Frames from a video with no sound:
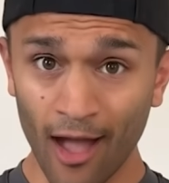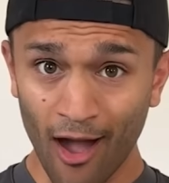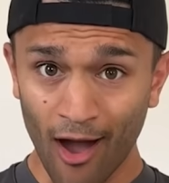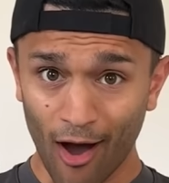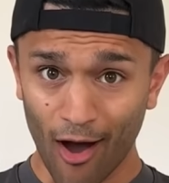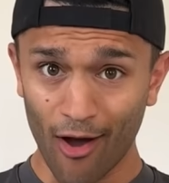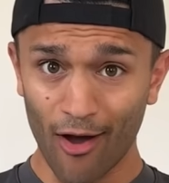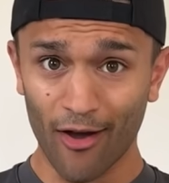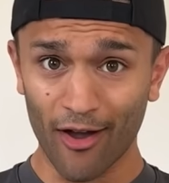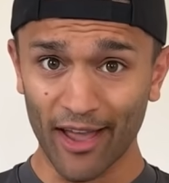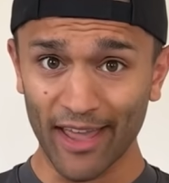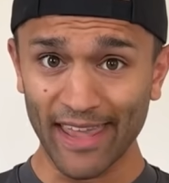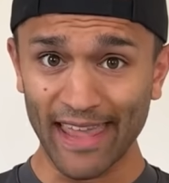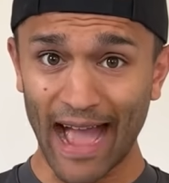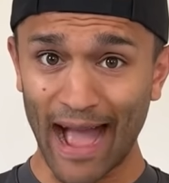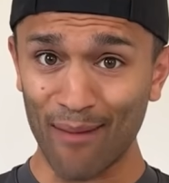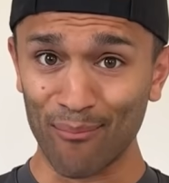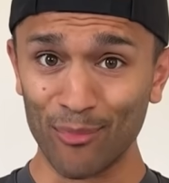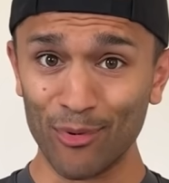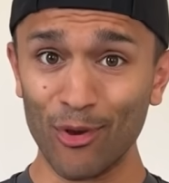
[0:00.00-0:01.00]
I
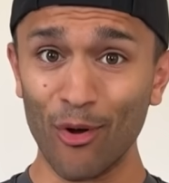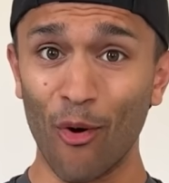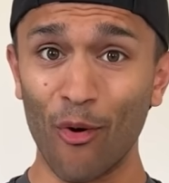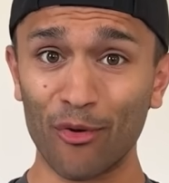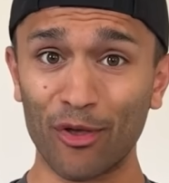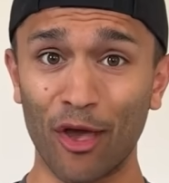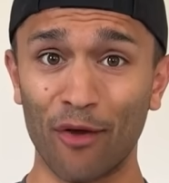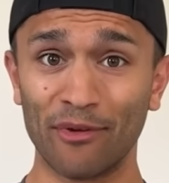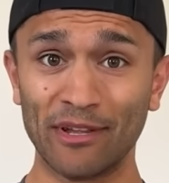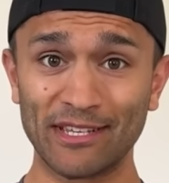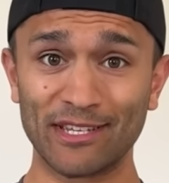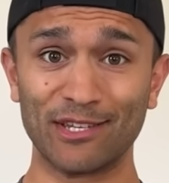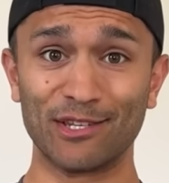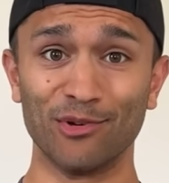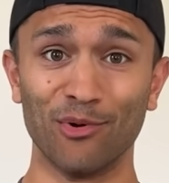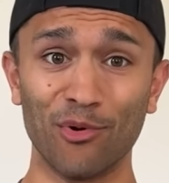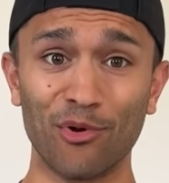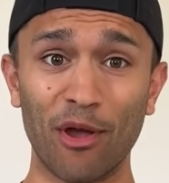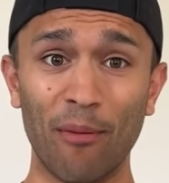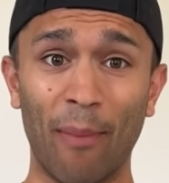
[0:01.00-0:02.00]
am not going to
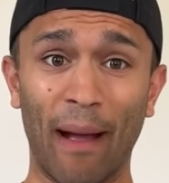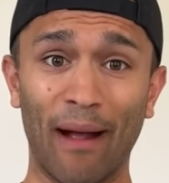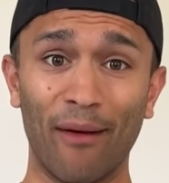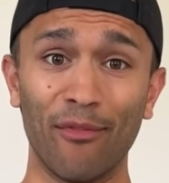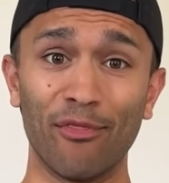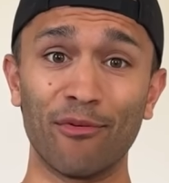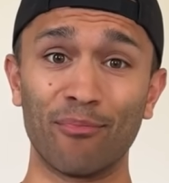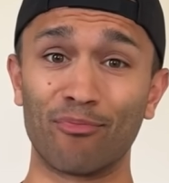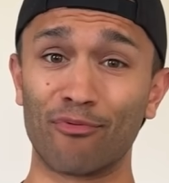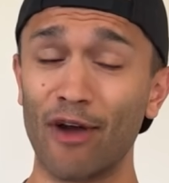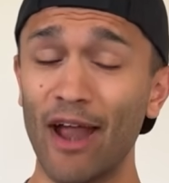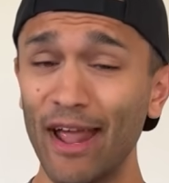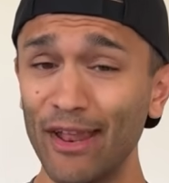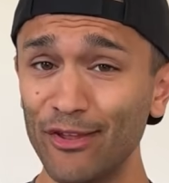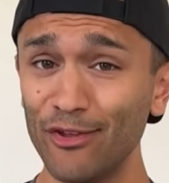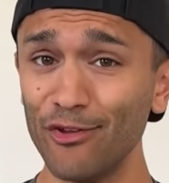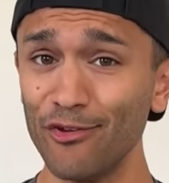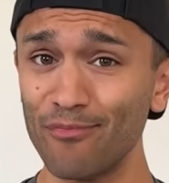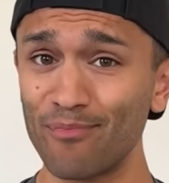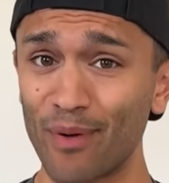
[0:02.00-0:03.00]
talk about the brand
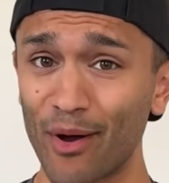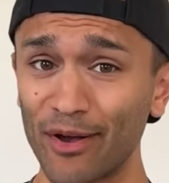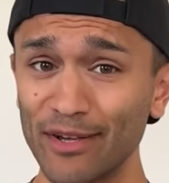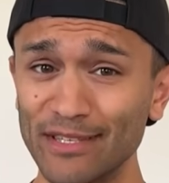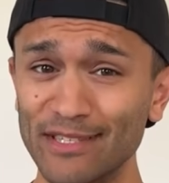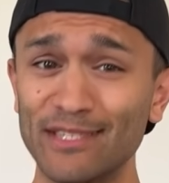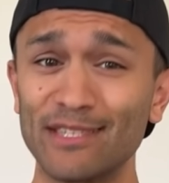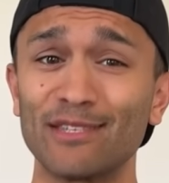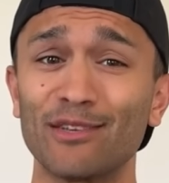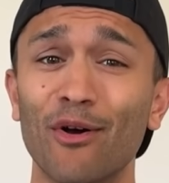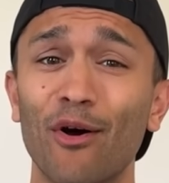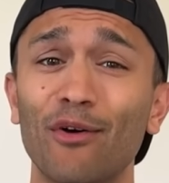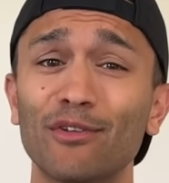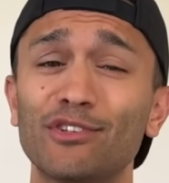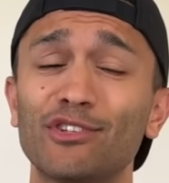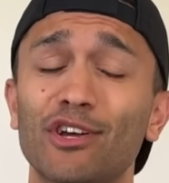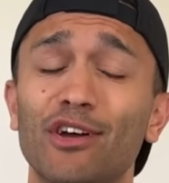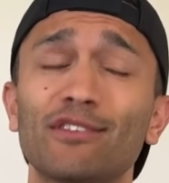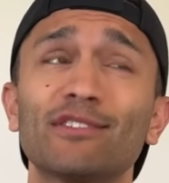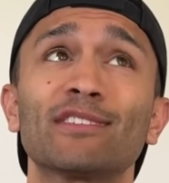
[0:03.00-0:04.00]
new bike Scott
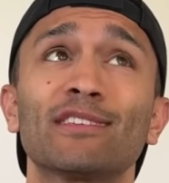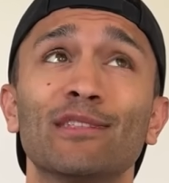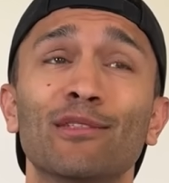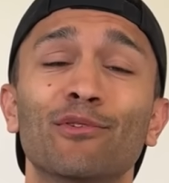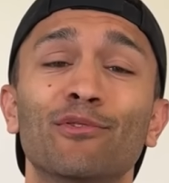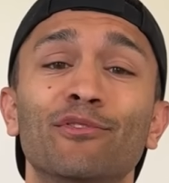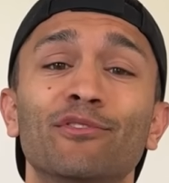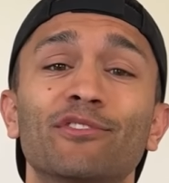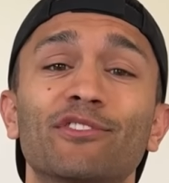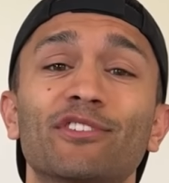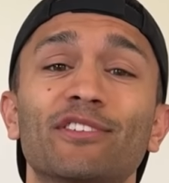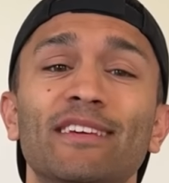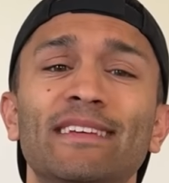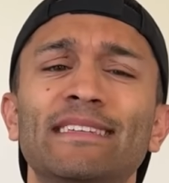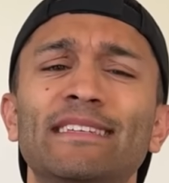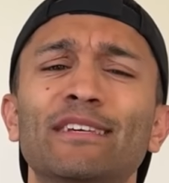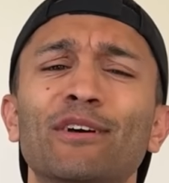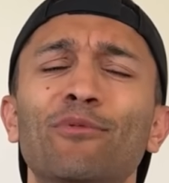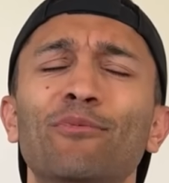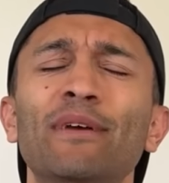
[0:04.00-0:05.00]
just launched
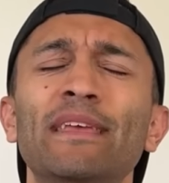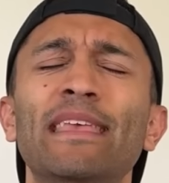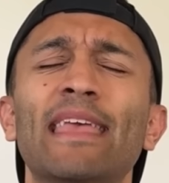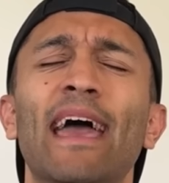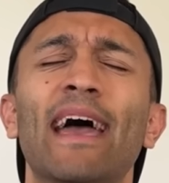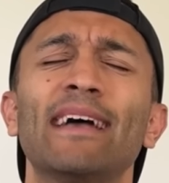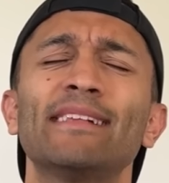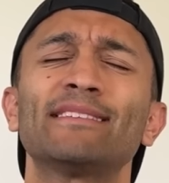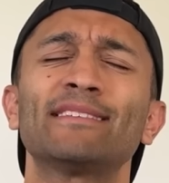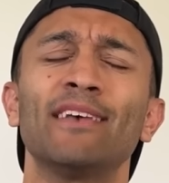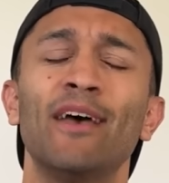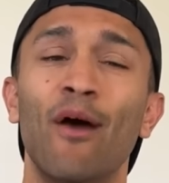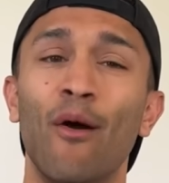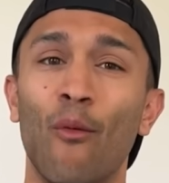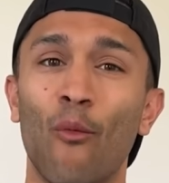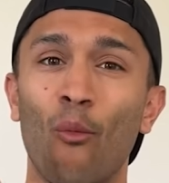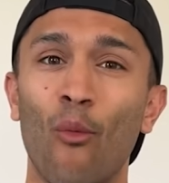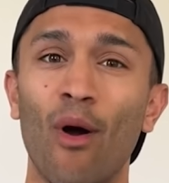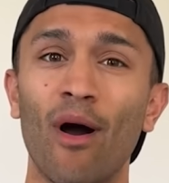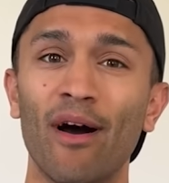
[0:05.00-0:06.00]
until we get
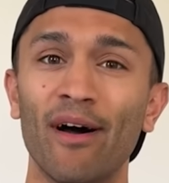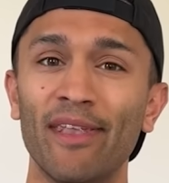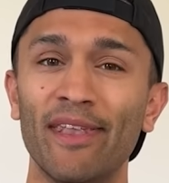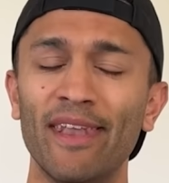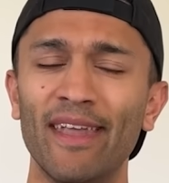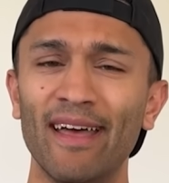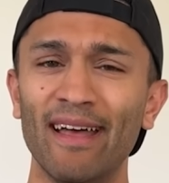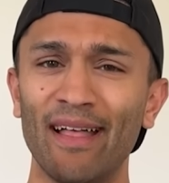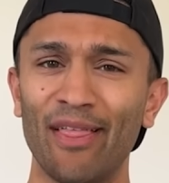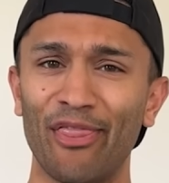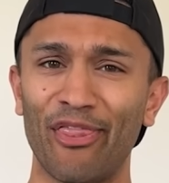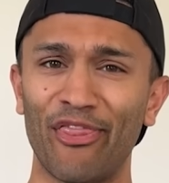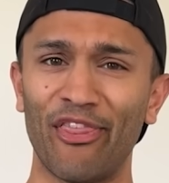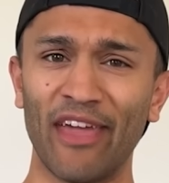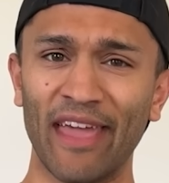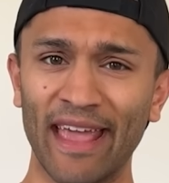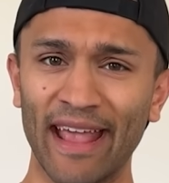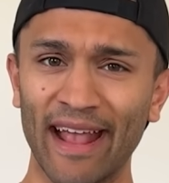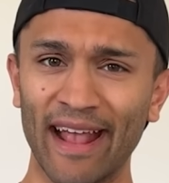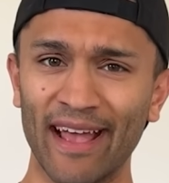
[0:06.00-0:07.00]
one
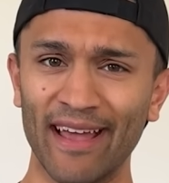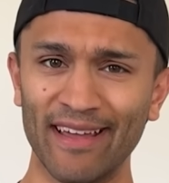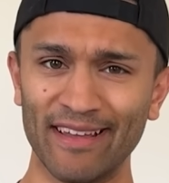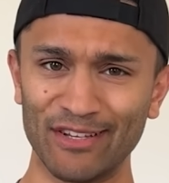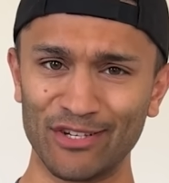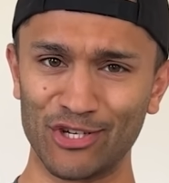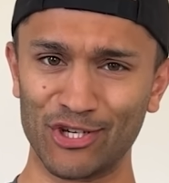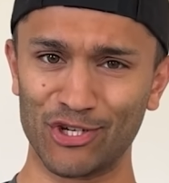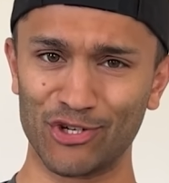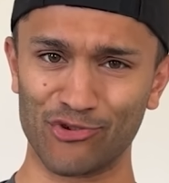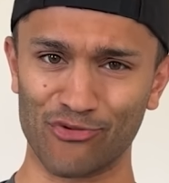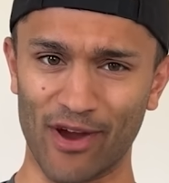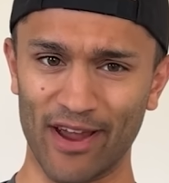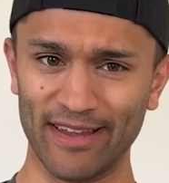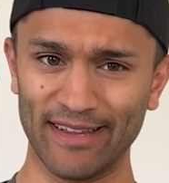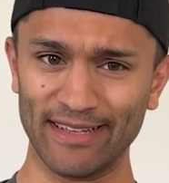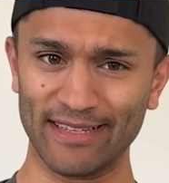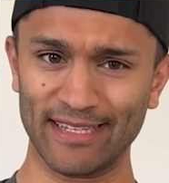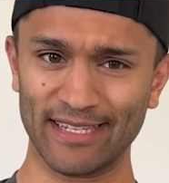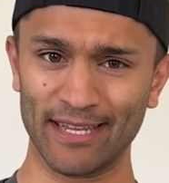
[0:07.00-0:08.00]
thing
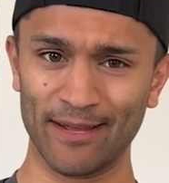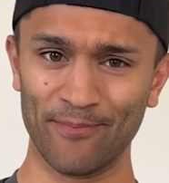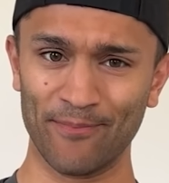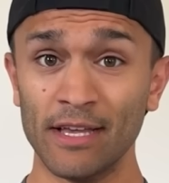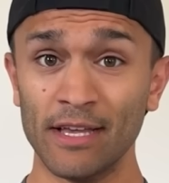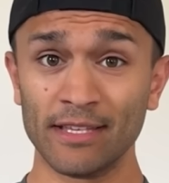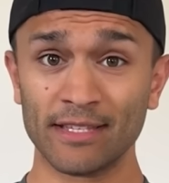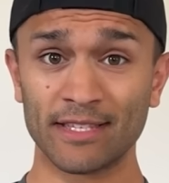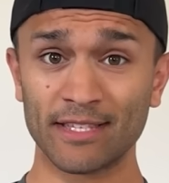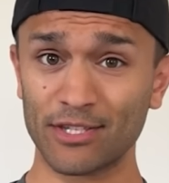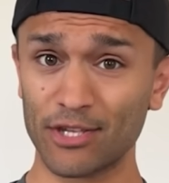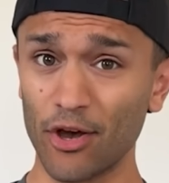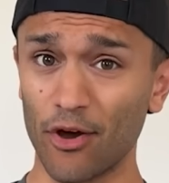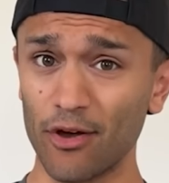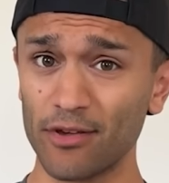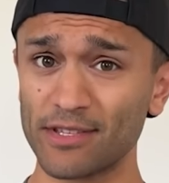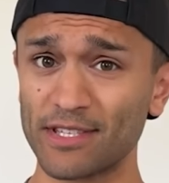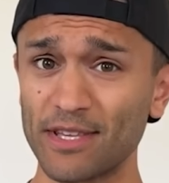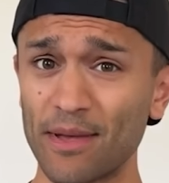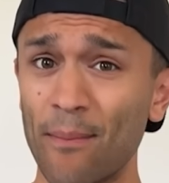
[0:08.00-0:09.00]
straight.
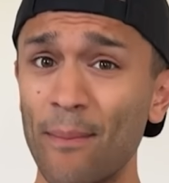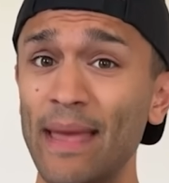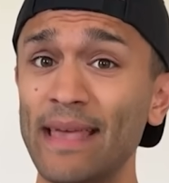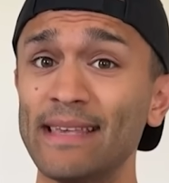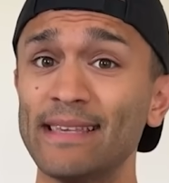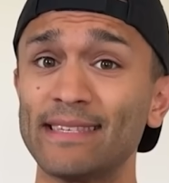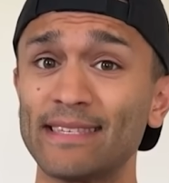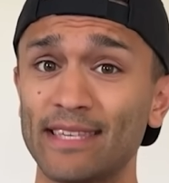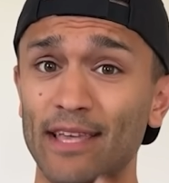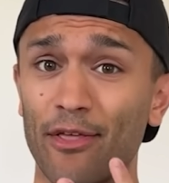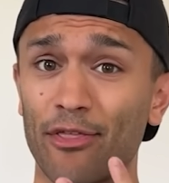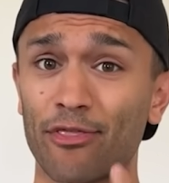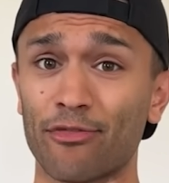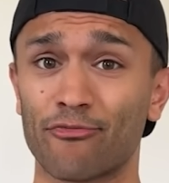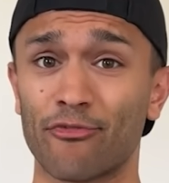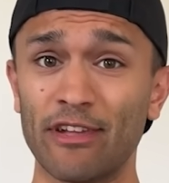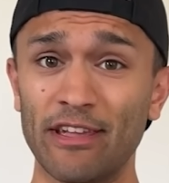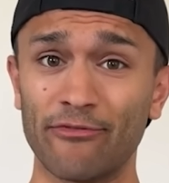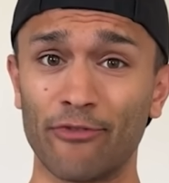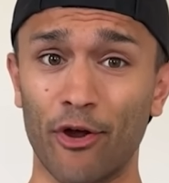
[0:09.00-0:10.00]
Scott makes
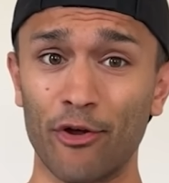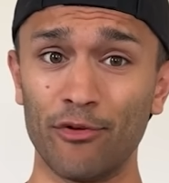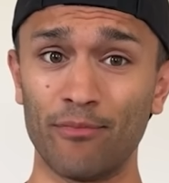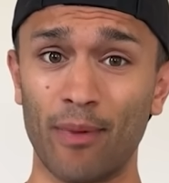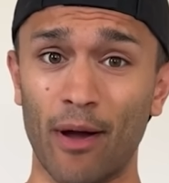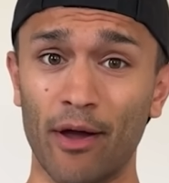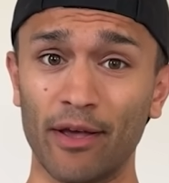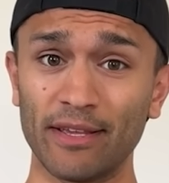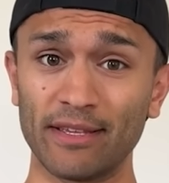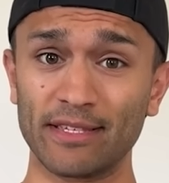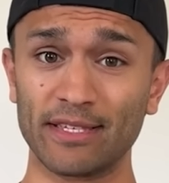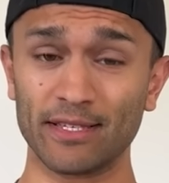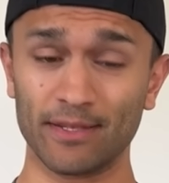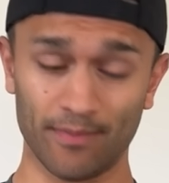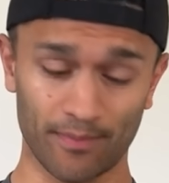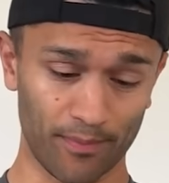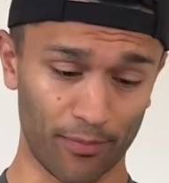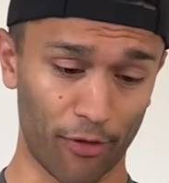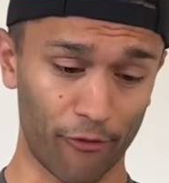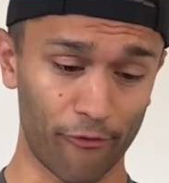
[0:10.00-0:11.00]
3 road bikes: the